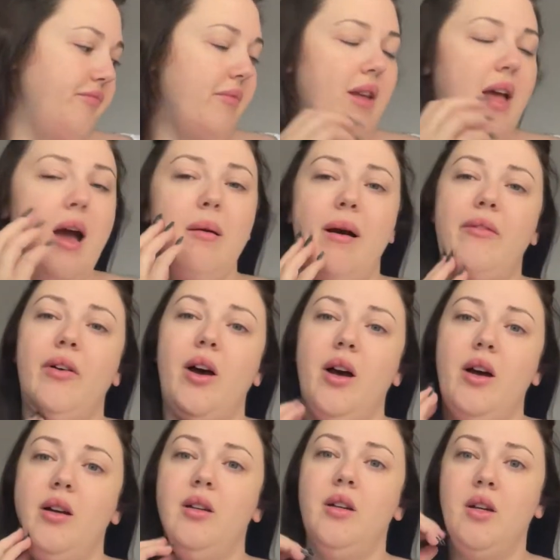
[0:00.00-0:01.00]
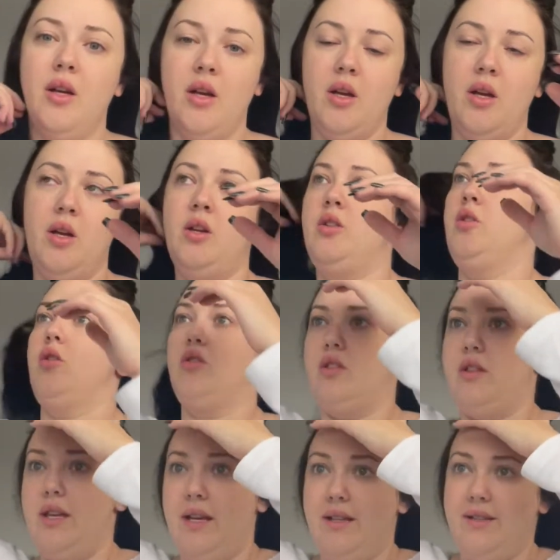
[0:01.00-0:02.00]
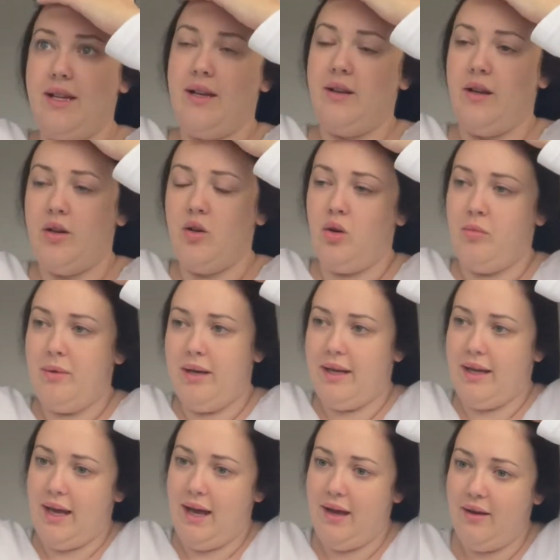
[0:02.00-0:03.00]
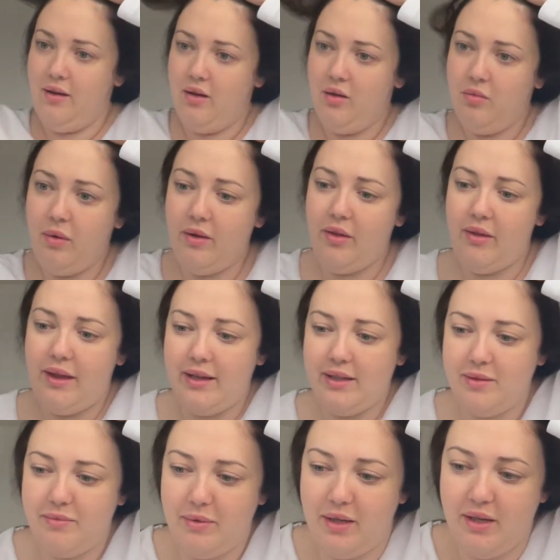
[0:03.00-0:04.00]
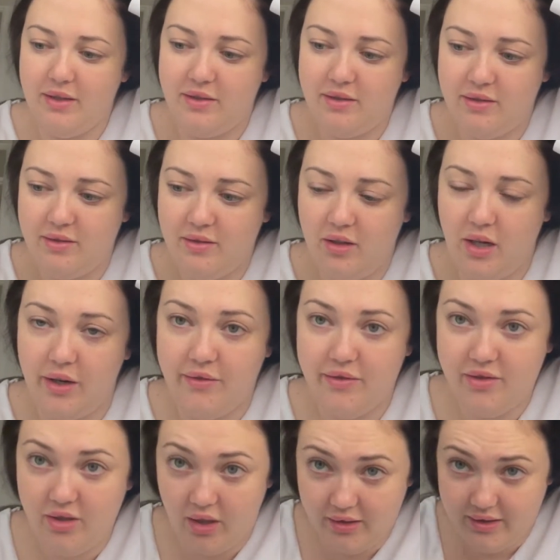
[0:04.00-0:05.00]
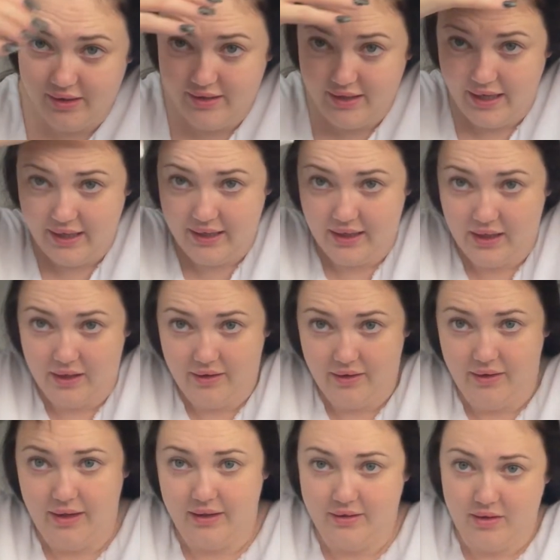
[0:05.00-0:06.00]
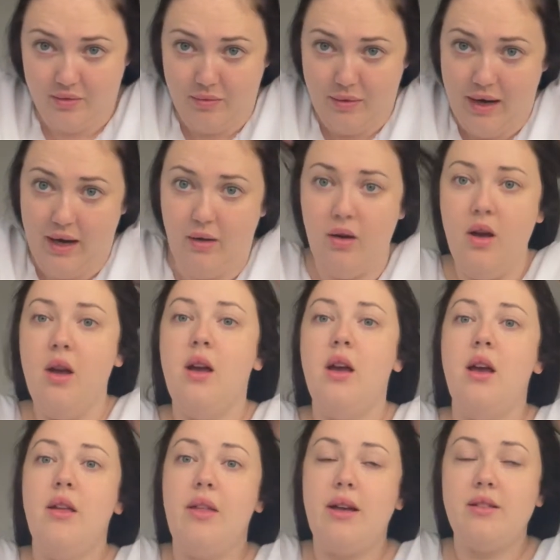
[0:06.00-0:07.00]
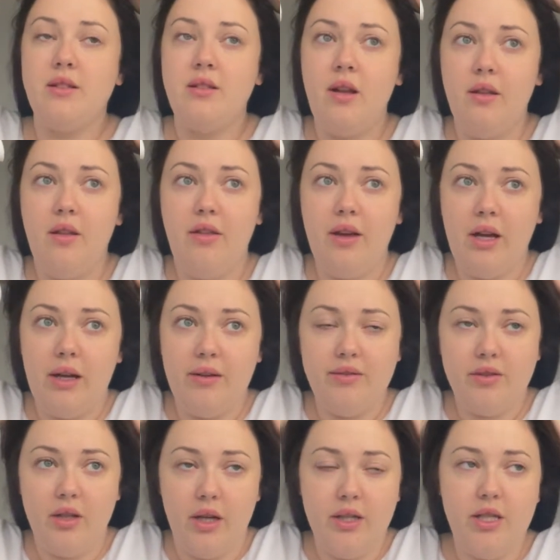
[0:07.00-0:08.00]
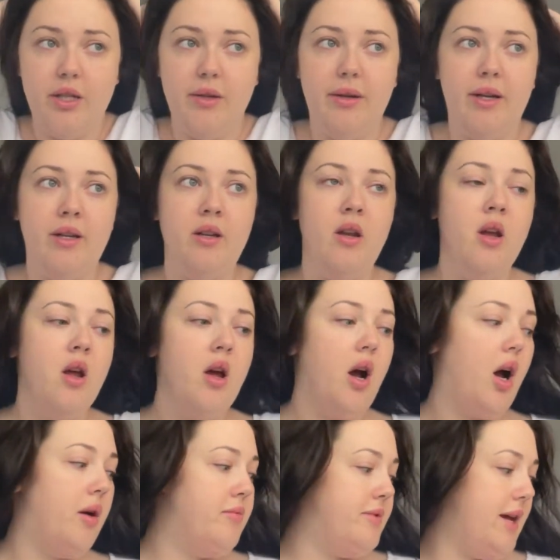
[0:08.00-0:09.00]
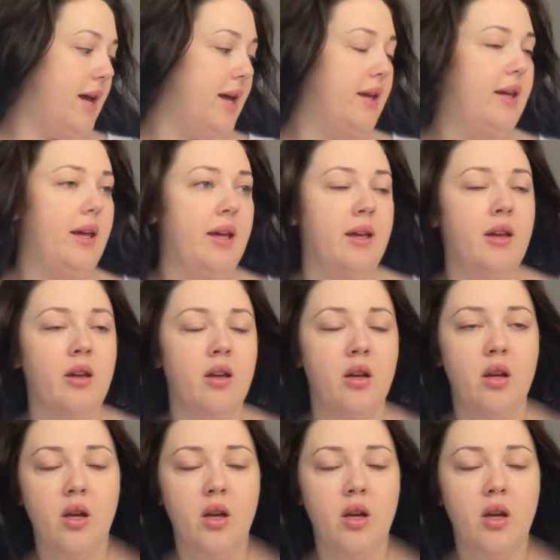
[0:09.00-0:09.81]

However, not to the extent I normally get. Whether that's because I've started taking other things as well. That's another thing I've started doing. I'm taking